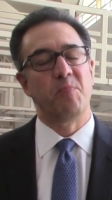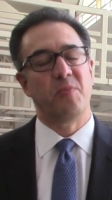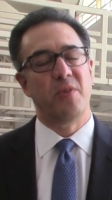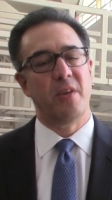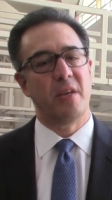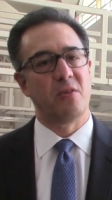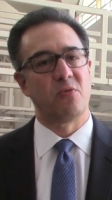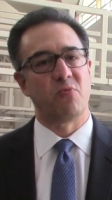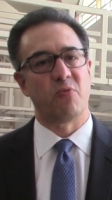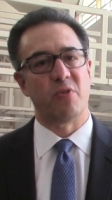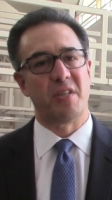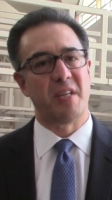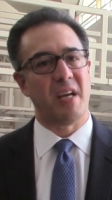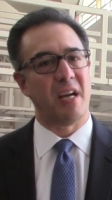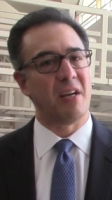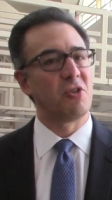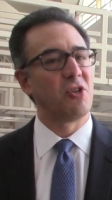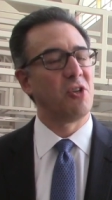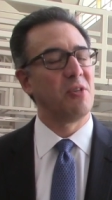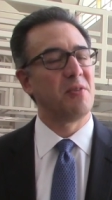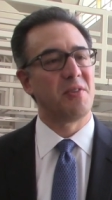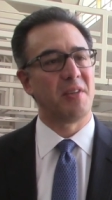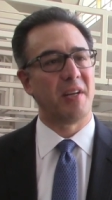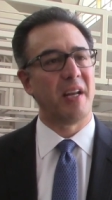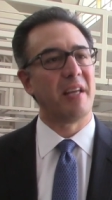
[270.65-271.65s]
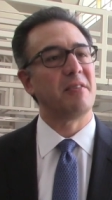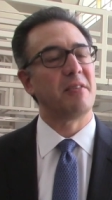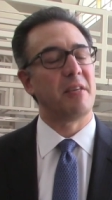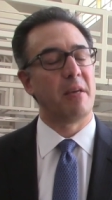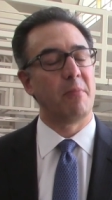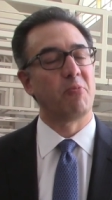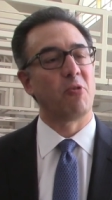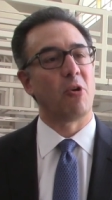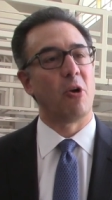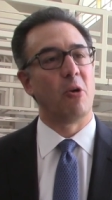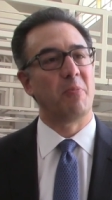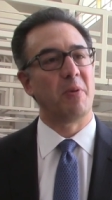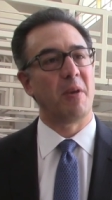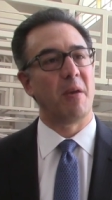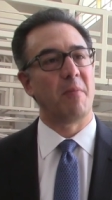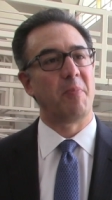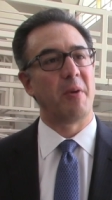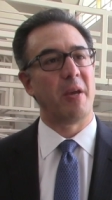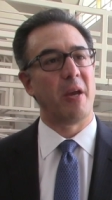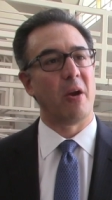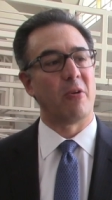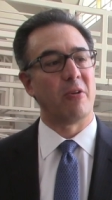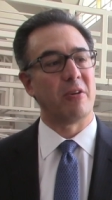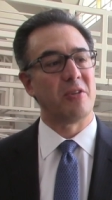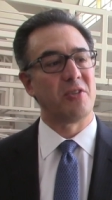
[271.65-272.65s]
These reductions in
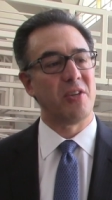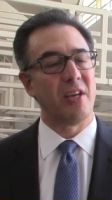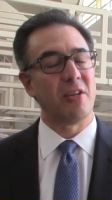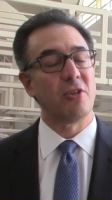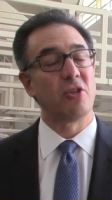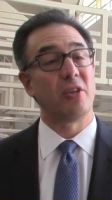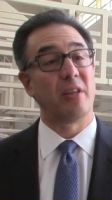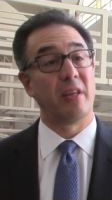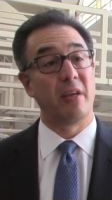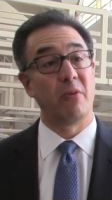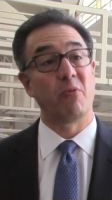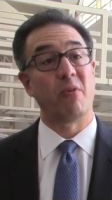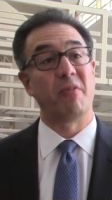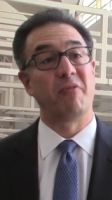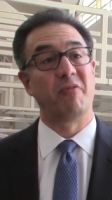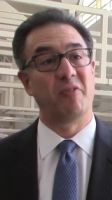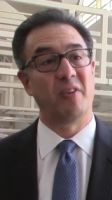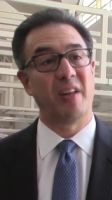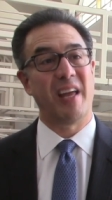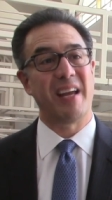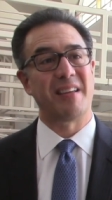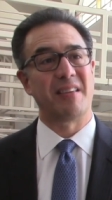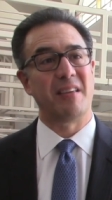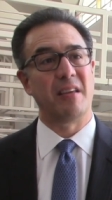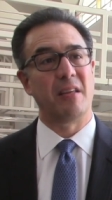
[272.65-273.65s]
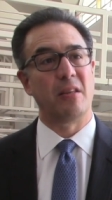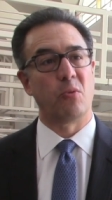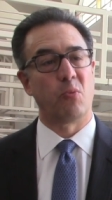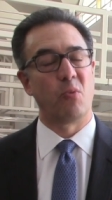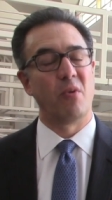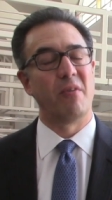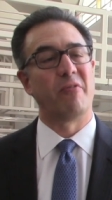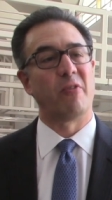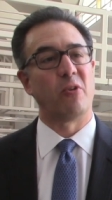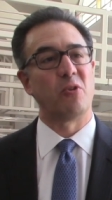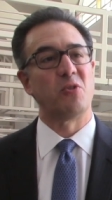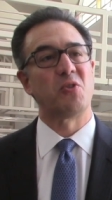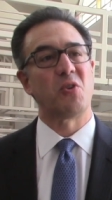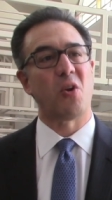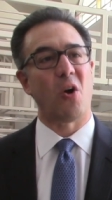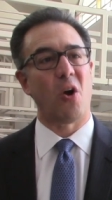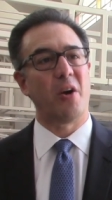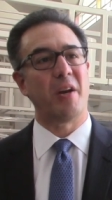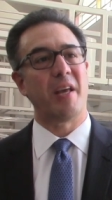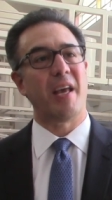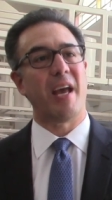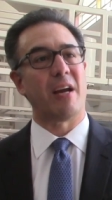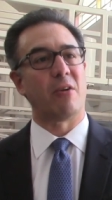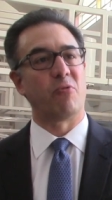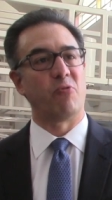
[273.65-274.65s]
NT-proBNP are essentially reflecting the reverse
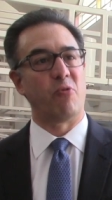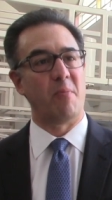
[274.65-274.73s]
cardiac